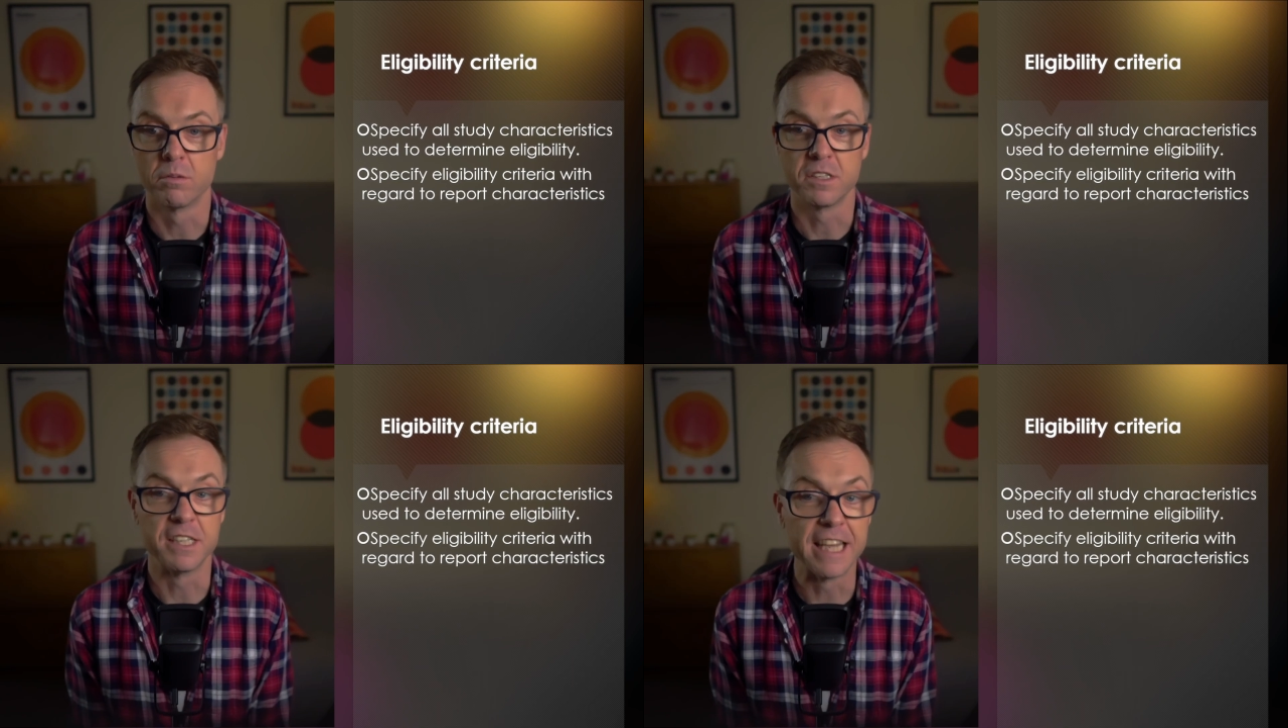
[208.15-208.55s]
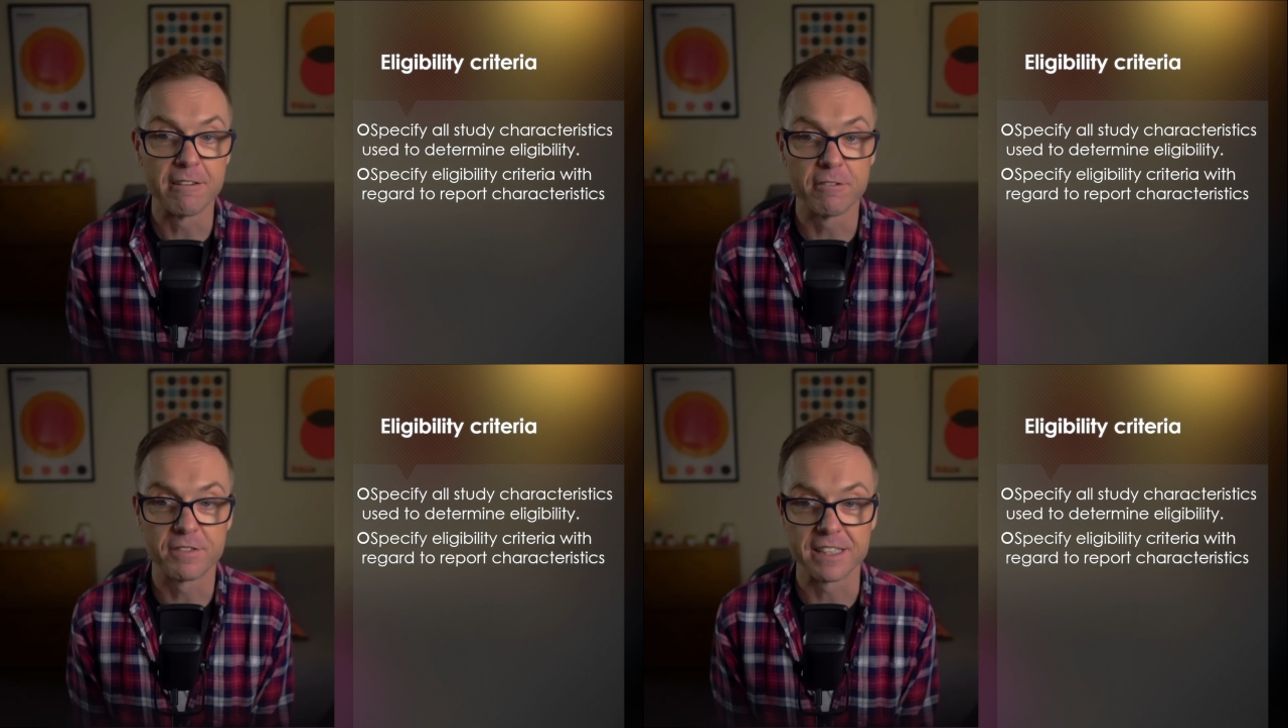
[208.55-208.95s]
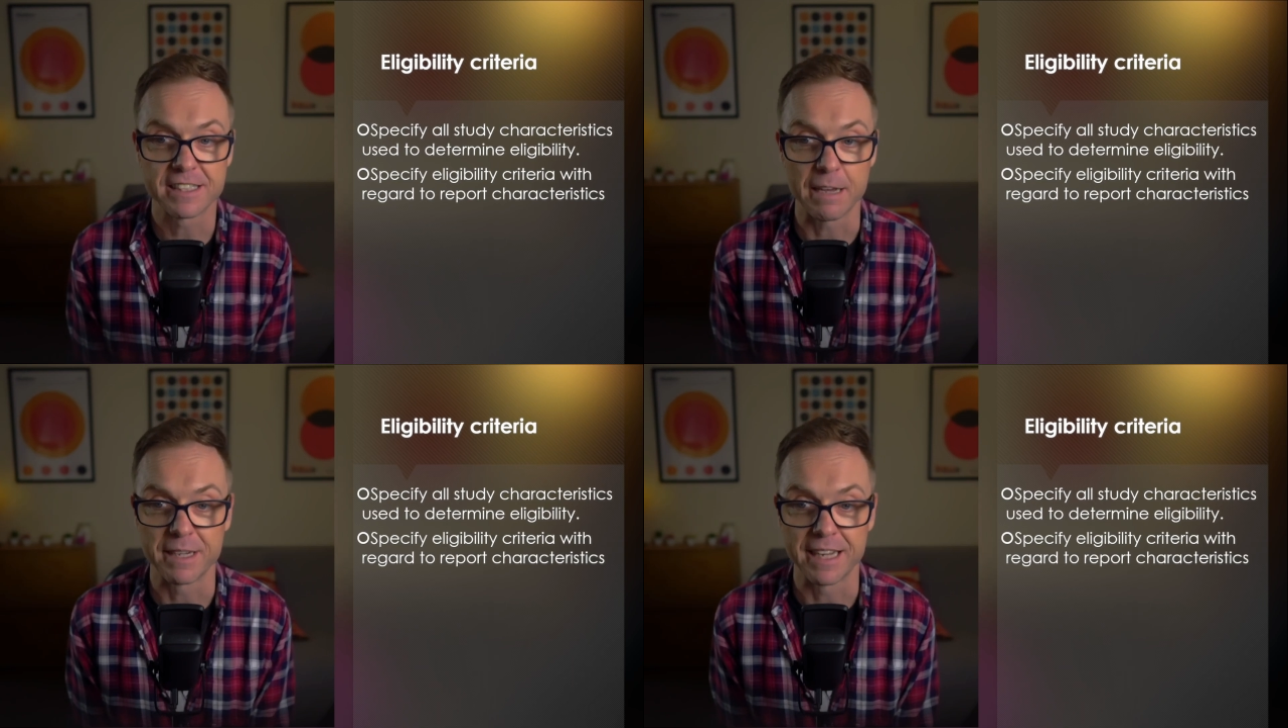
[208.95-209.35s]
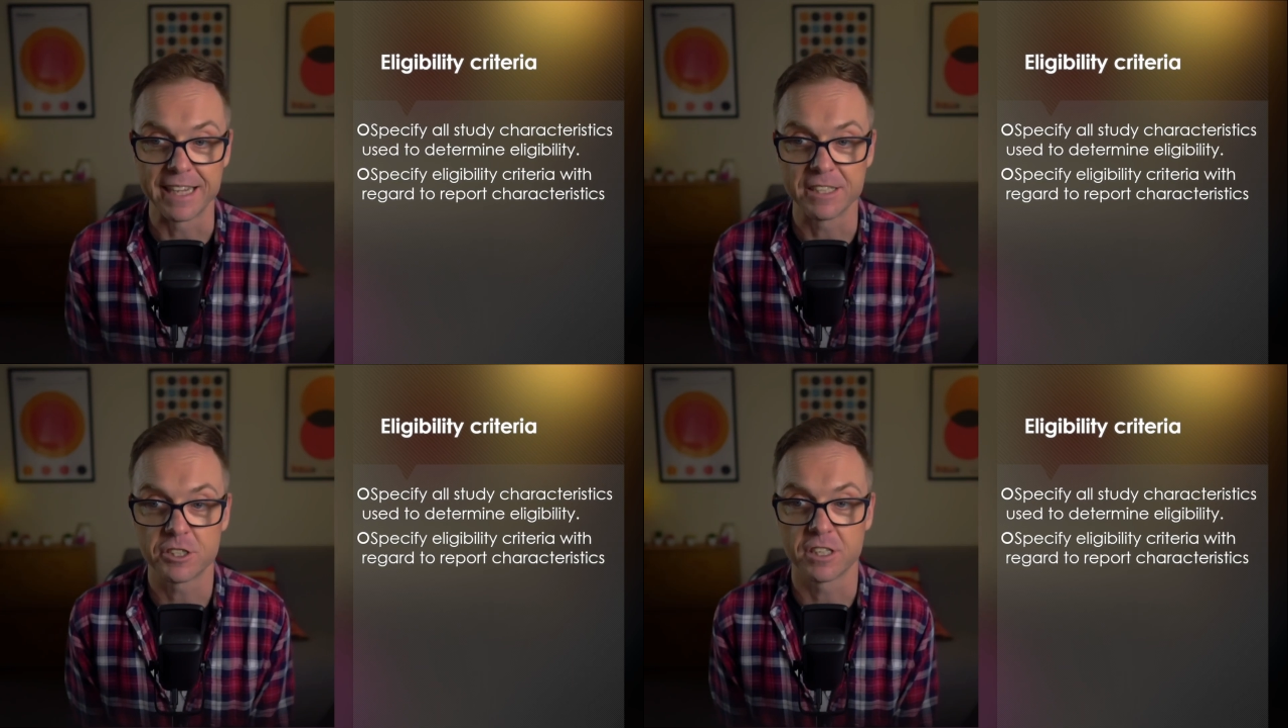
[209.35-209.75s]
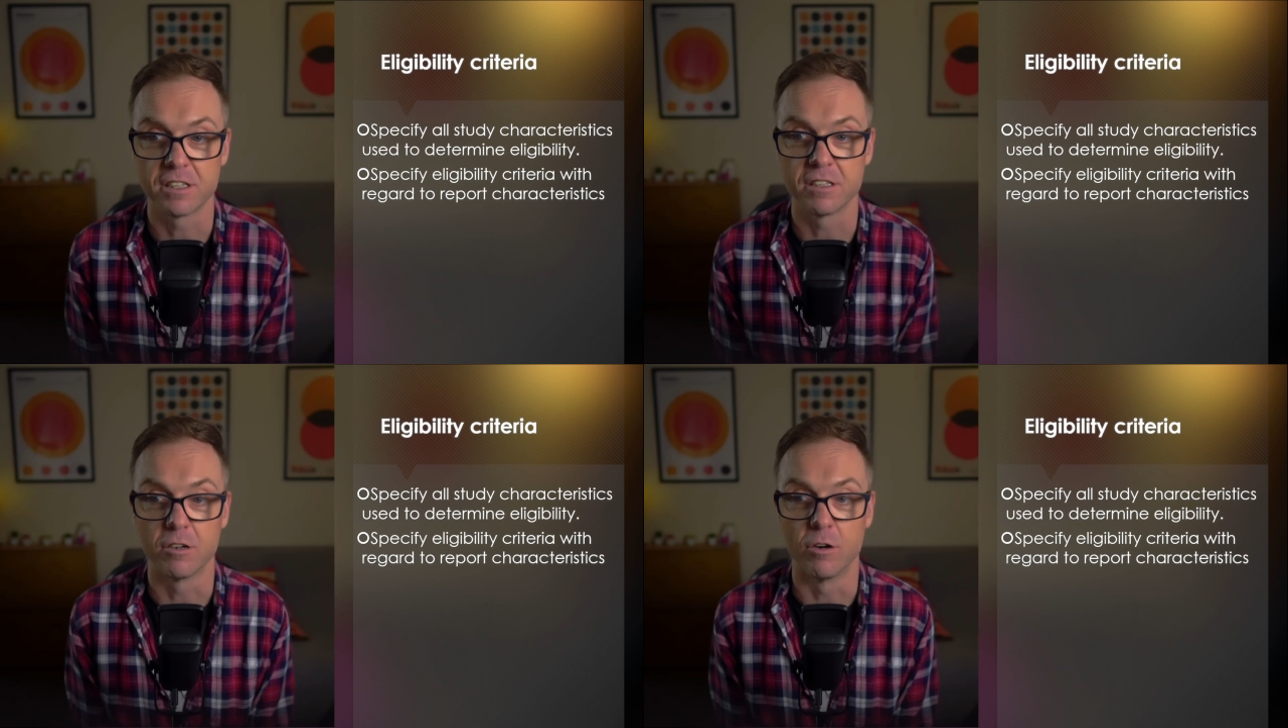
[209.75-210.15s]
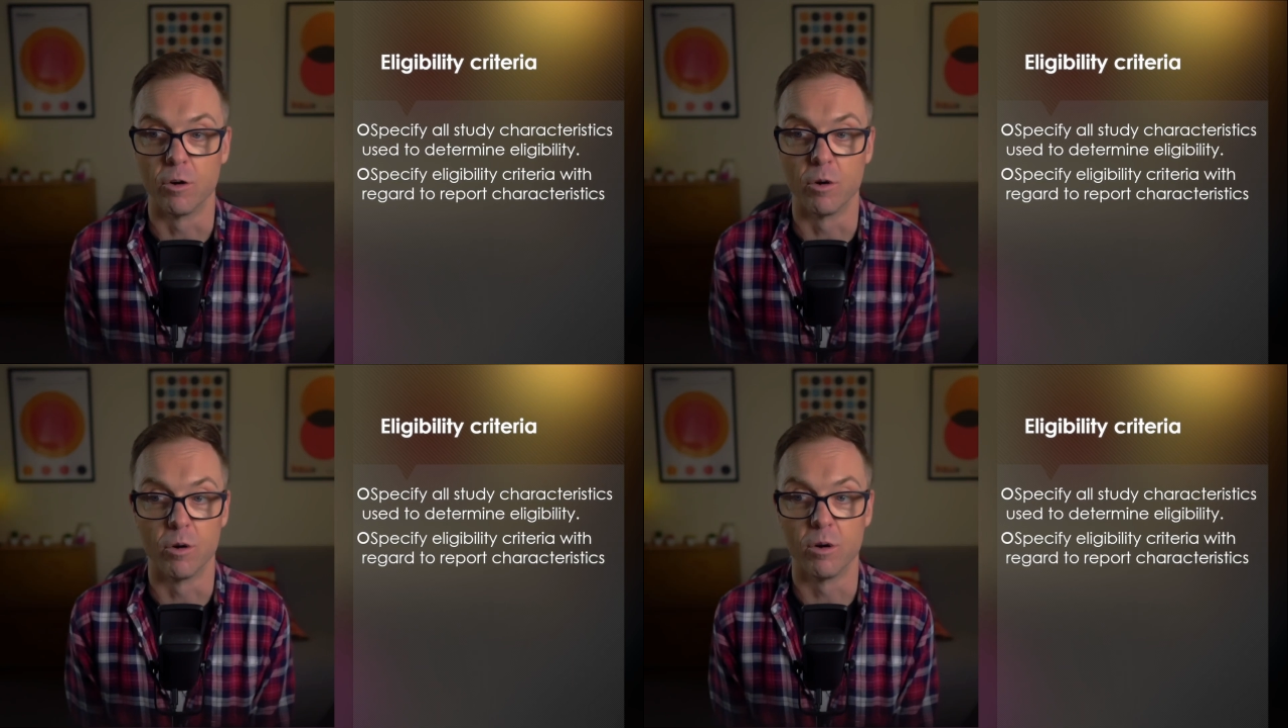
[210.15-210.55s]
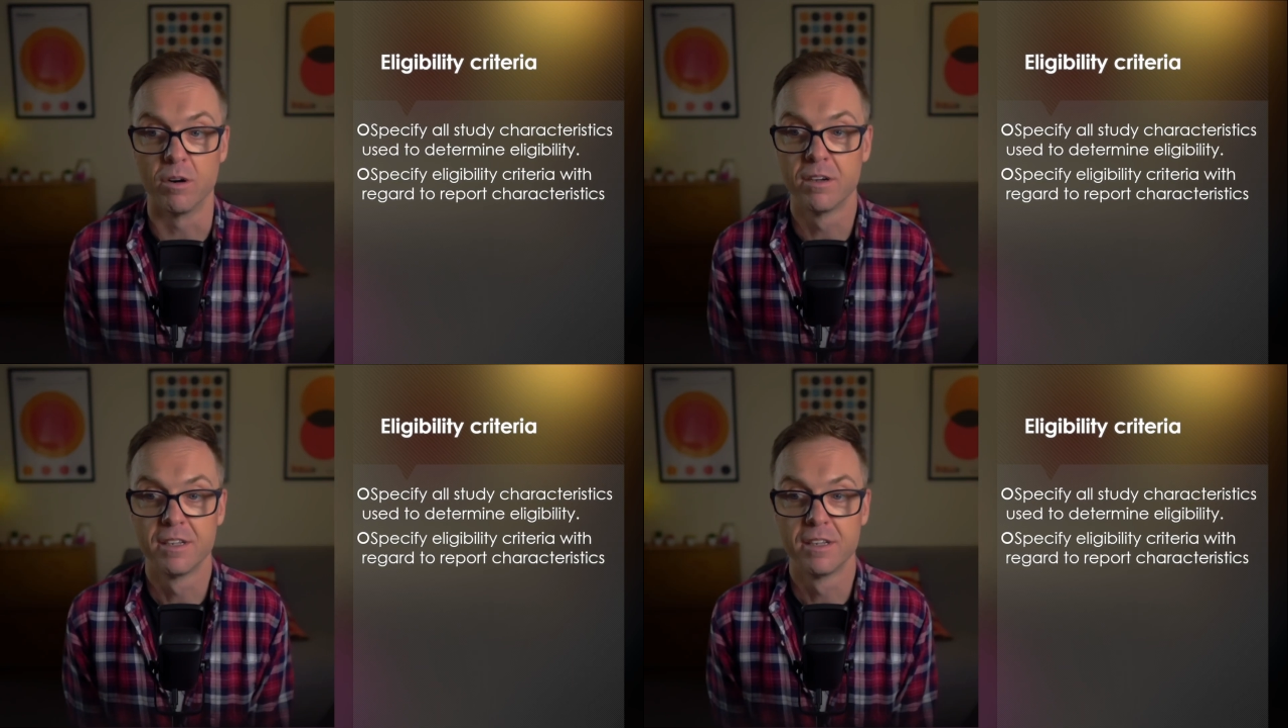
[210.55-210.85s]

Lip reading: year of dissemination or